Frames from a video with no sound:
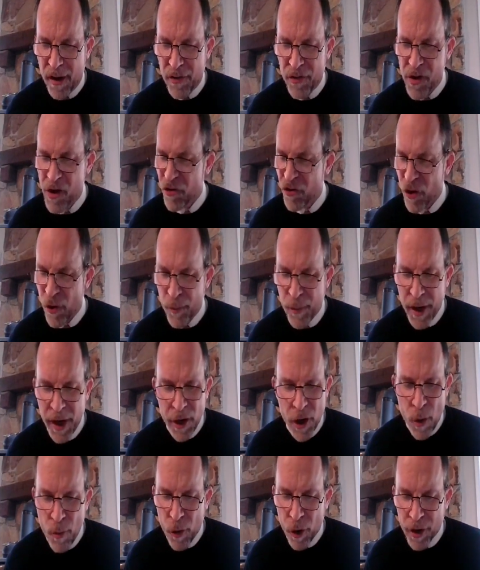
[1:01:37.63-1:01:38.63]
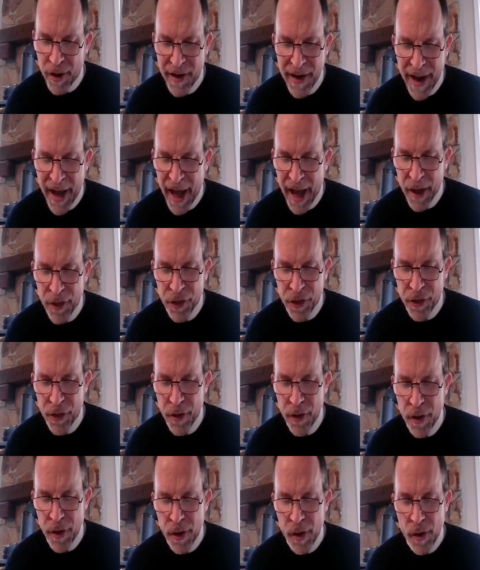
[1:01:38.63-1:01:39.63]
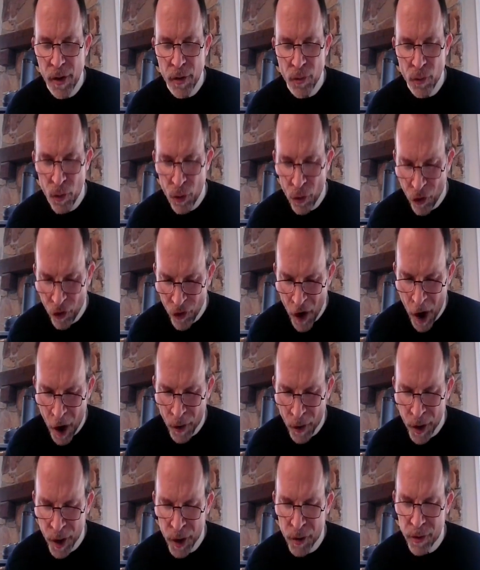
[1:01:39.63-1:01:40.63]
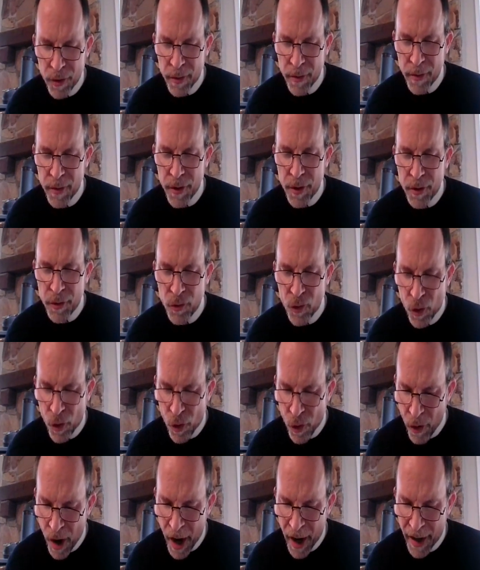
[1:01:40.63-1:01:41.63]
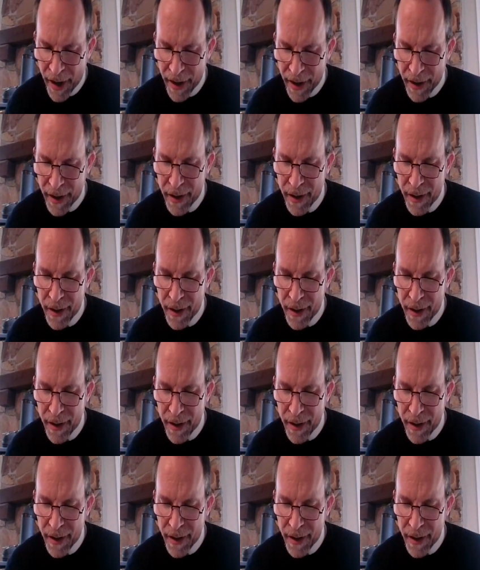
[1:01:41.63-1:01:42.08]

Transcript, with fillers: There shall be no more death, nor sorrow, nor crying.